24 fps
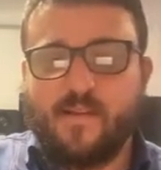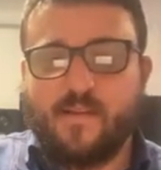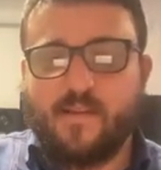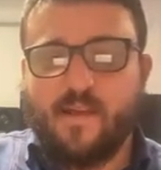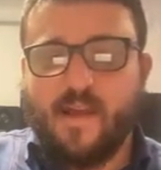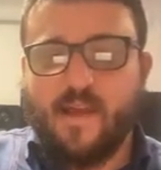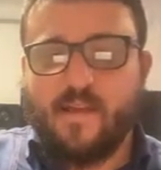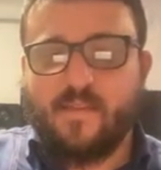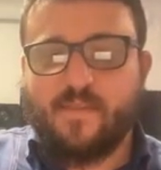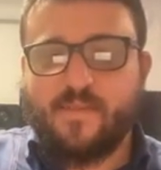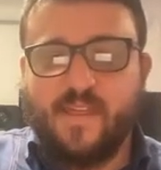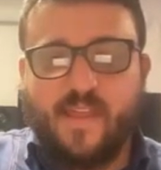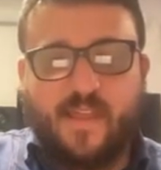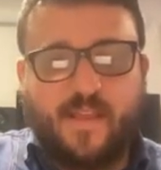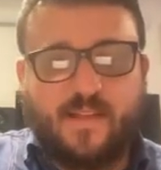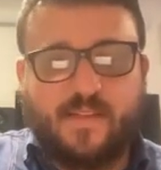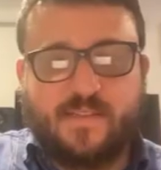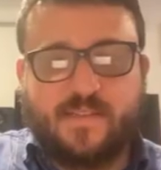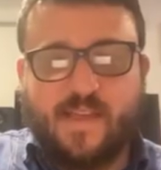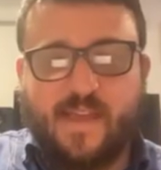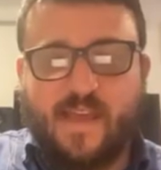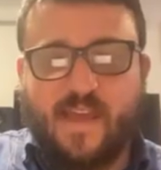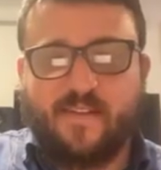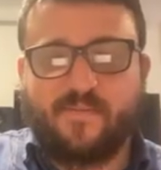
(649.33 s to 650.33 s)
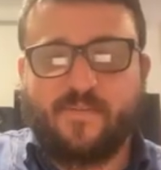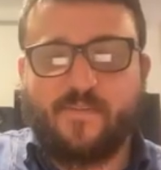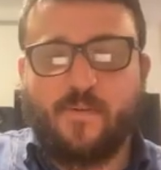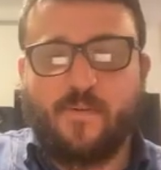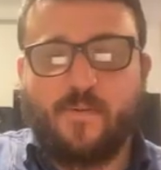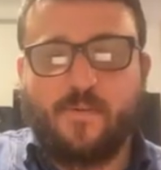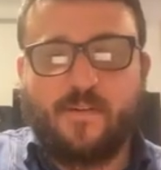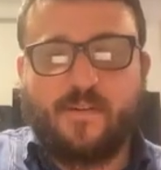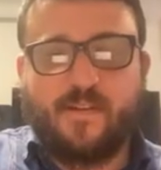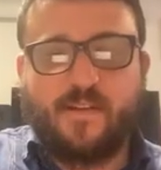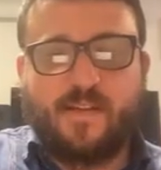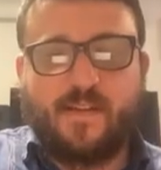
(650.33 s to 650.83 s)
things that have
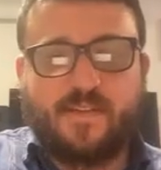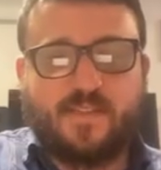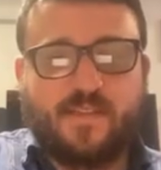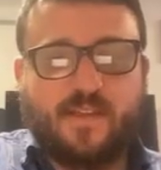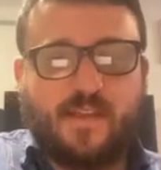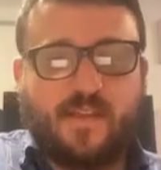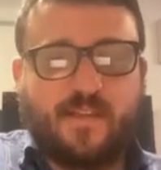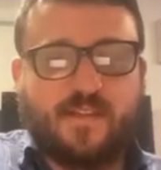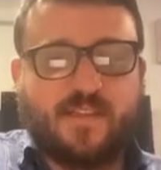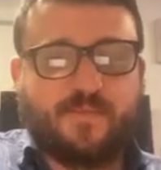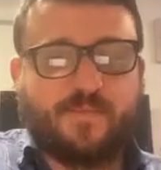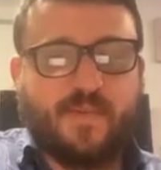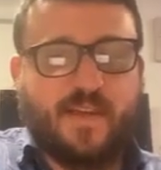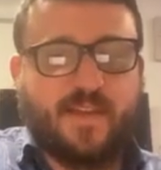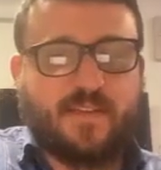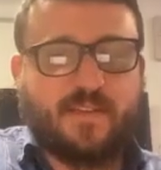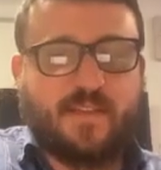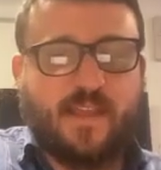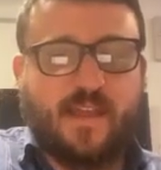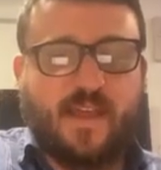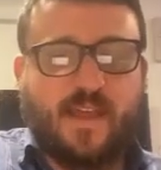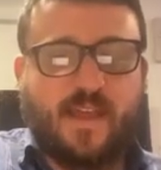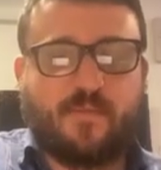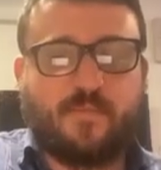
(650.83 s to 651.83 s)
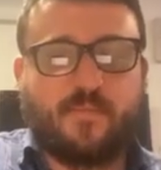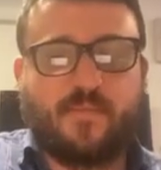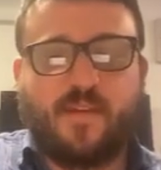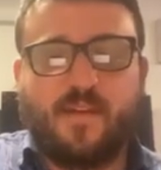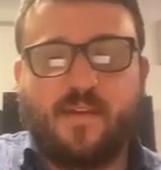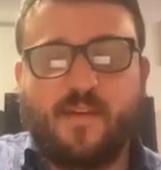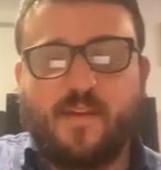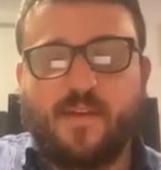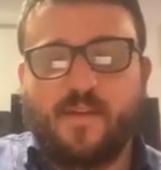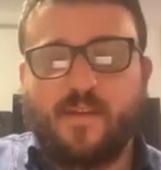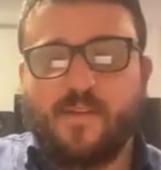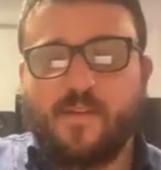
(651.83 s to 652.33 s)
coordinates in space time.
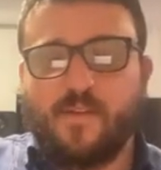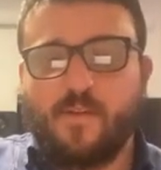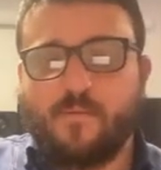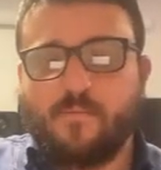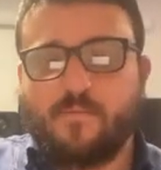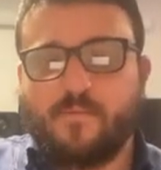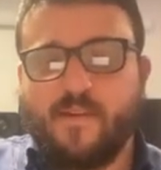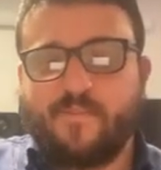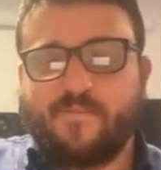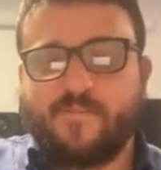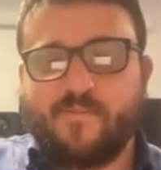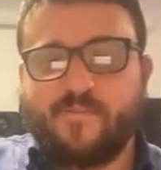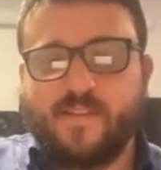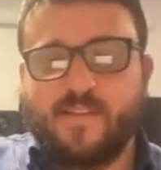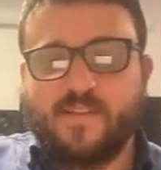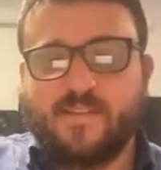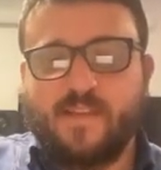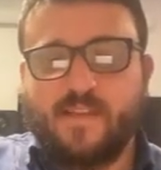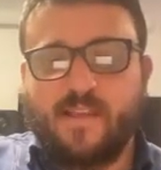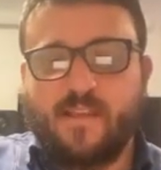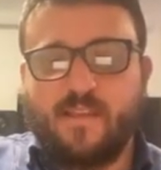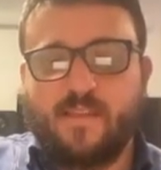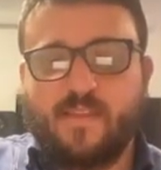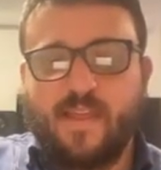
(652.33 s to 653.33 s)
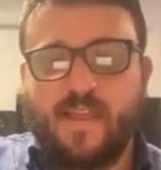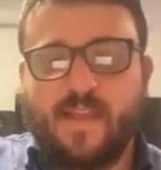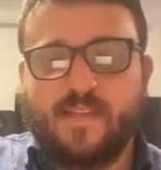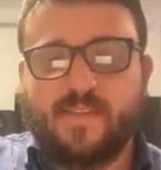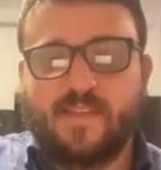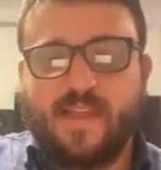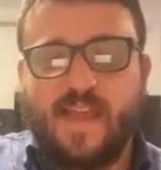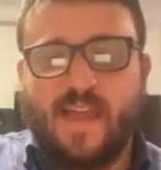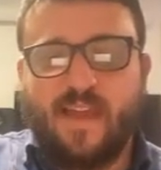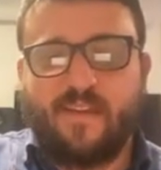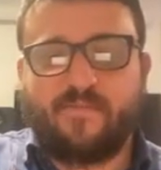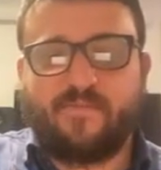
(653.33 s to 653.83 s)
You're referencing things
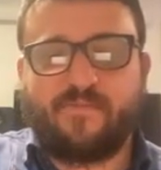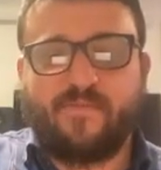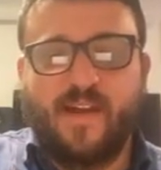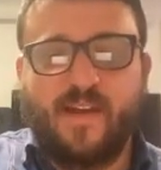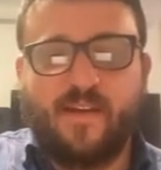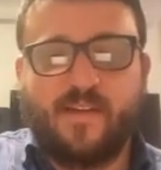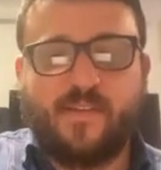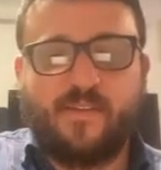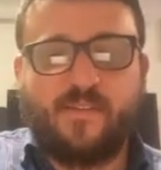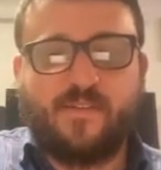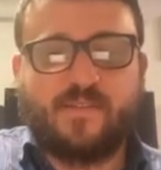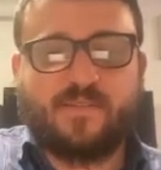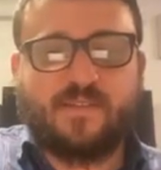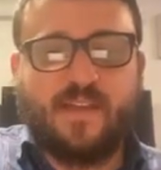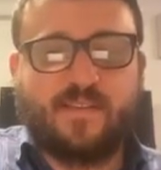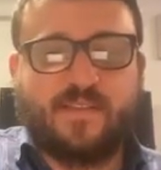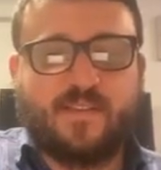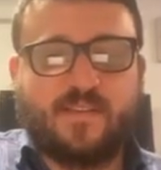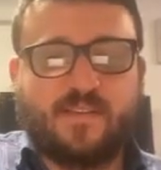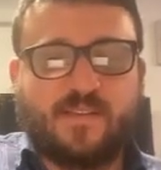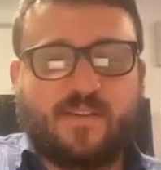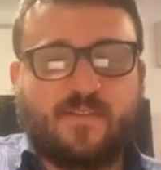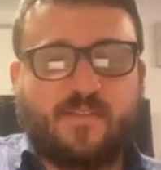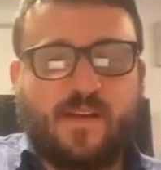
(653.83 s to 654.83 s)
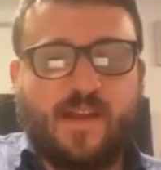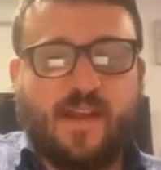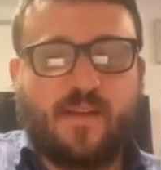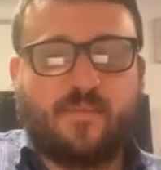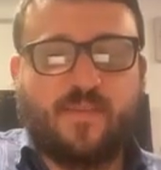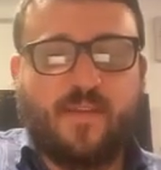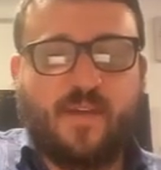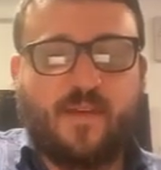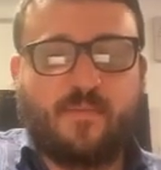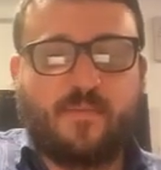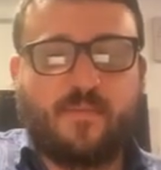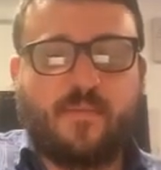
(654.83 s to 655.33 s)
that have values that describe
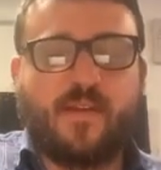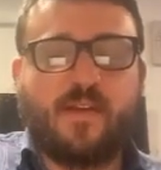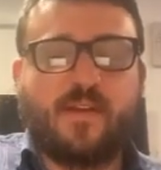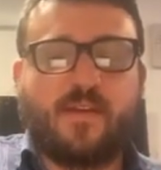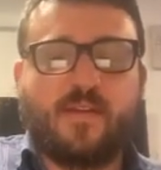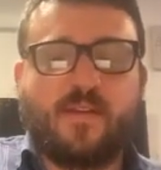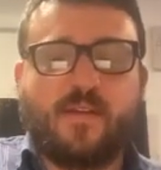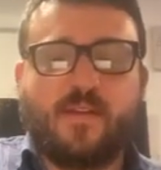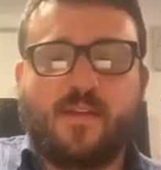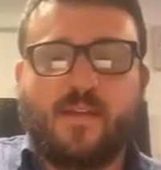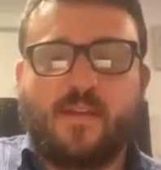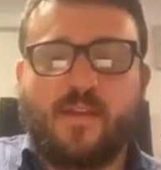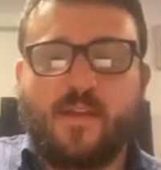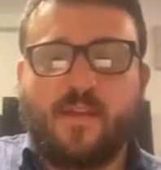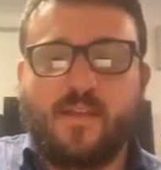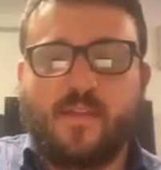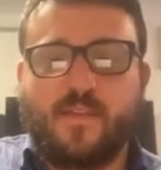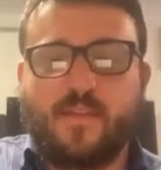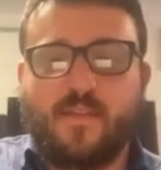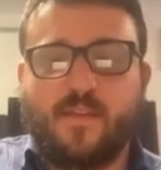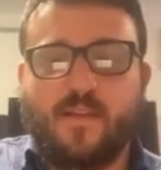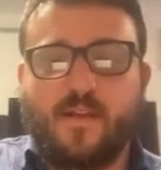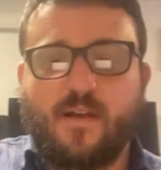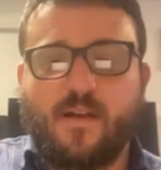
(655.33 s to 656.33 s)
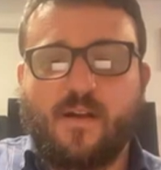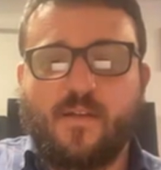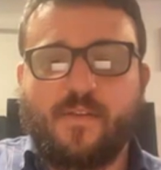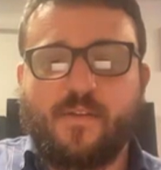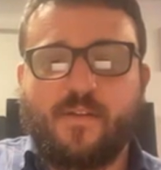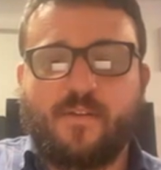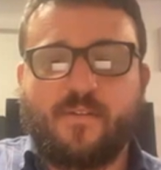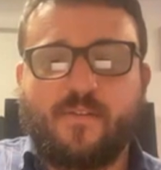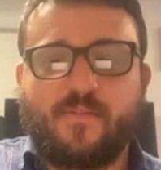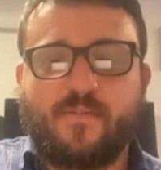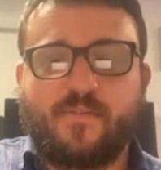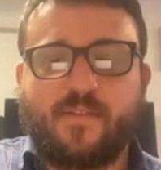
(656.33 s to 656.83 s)
them in all
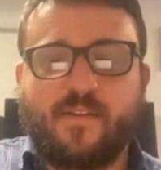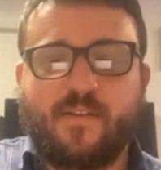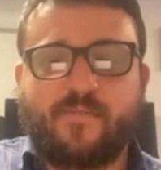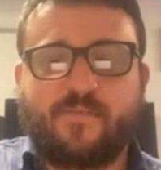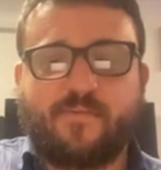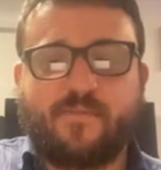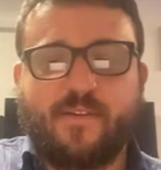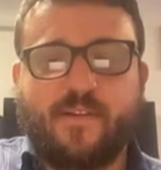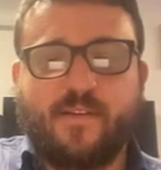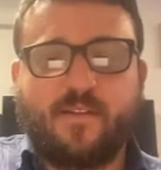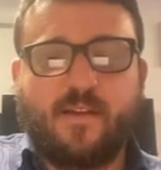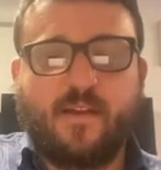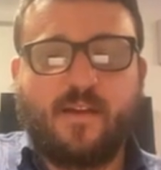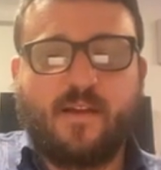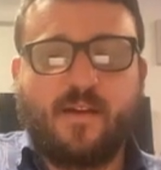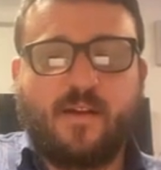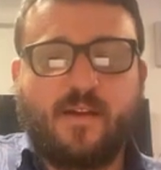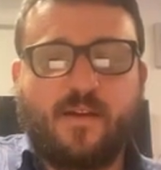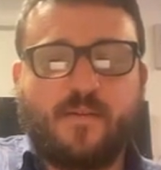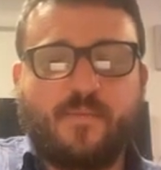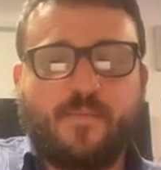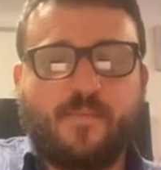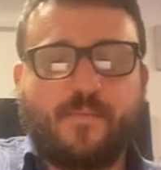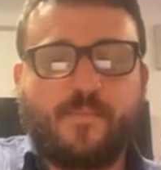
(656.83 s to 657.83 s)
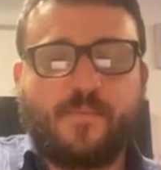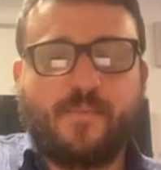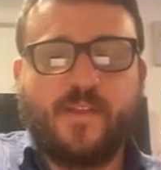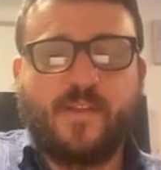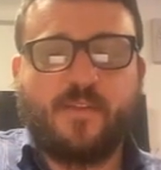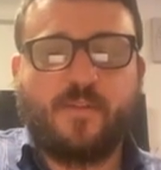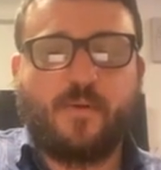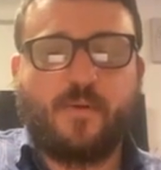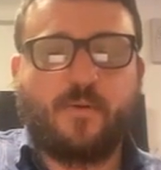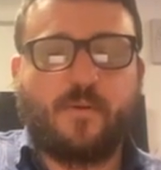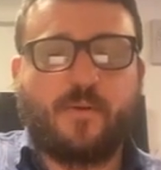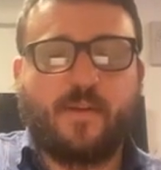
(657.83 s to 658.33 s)
their different
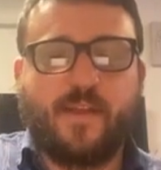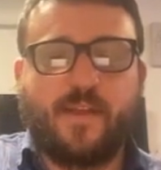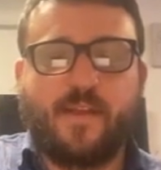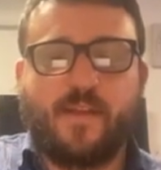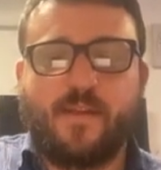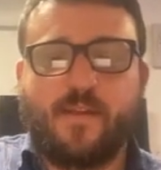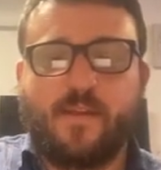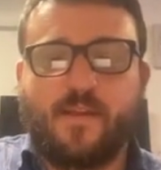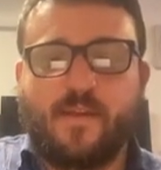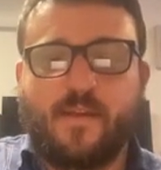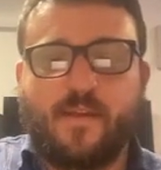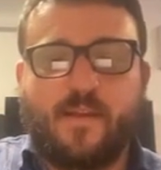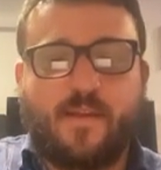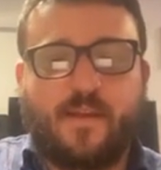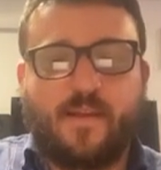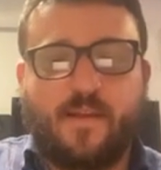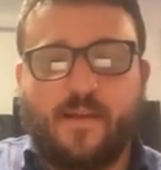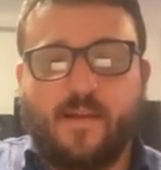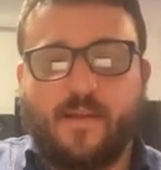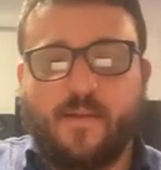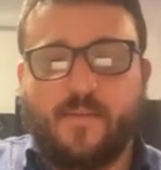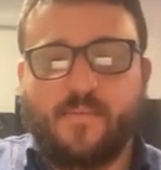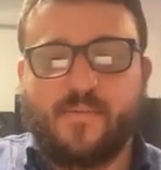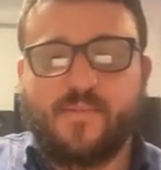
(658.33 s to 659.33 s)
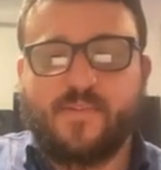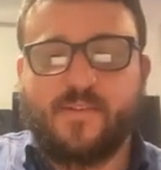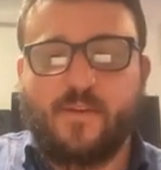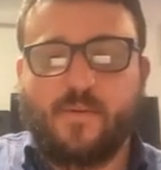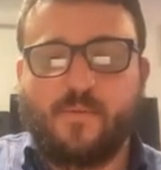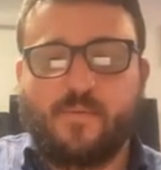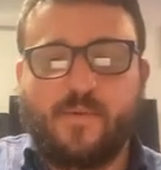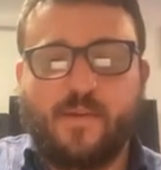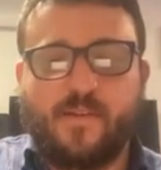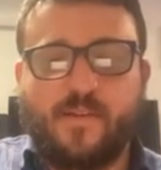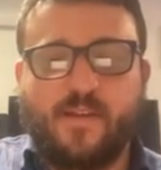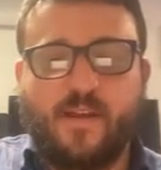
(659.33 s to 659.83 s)
glory. So
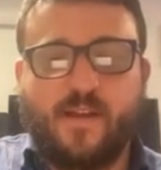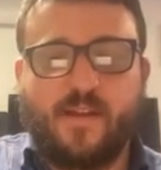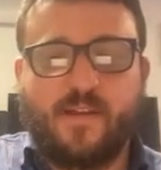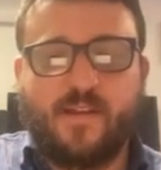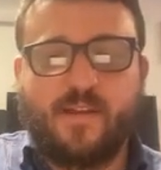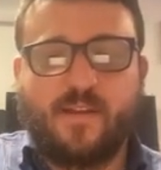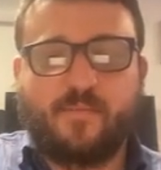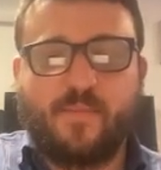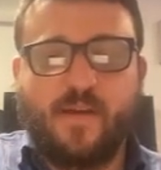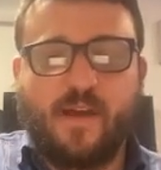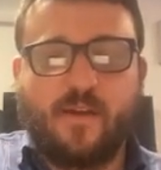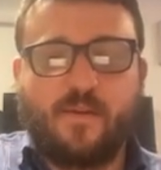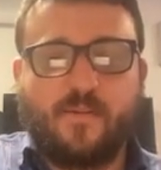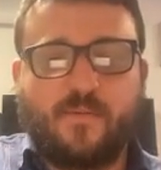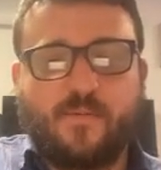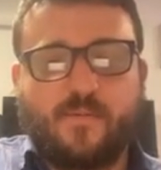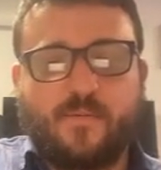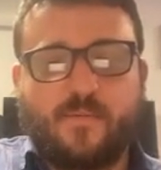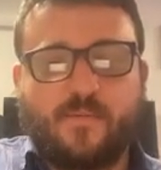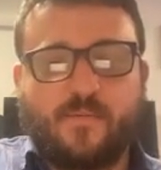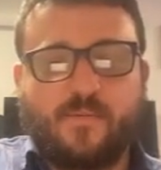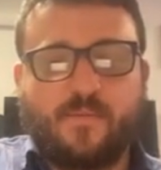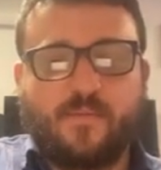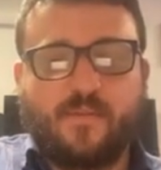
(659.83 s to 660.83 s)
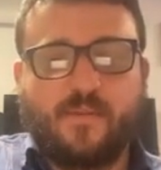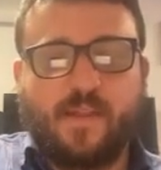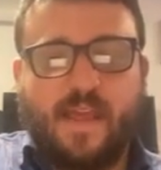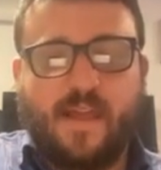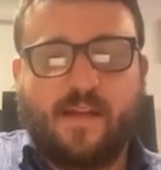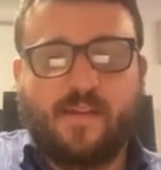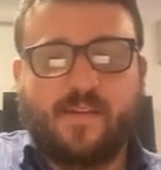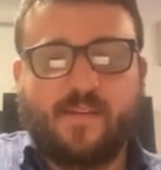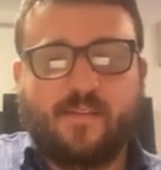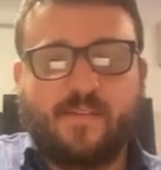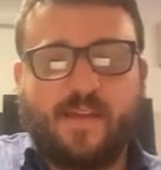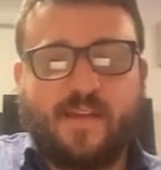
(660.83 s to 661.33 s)
we're talking about
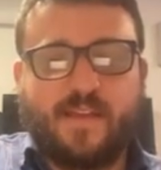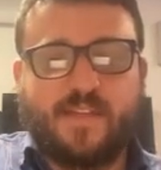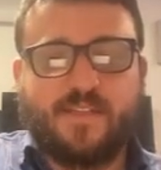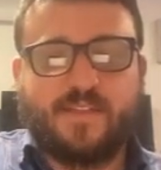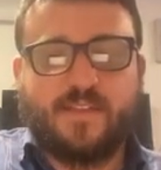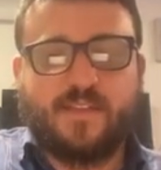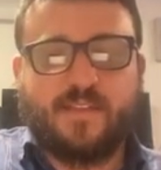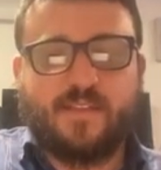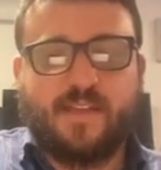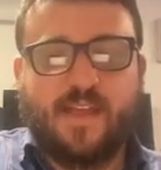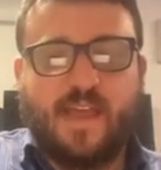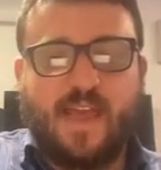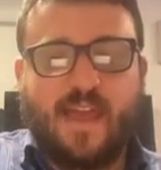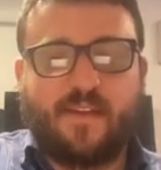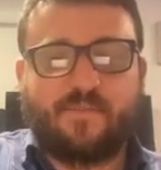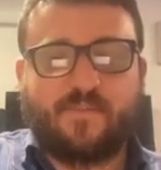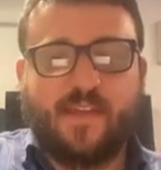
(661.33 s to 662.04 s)
calculations that have to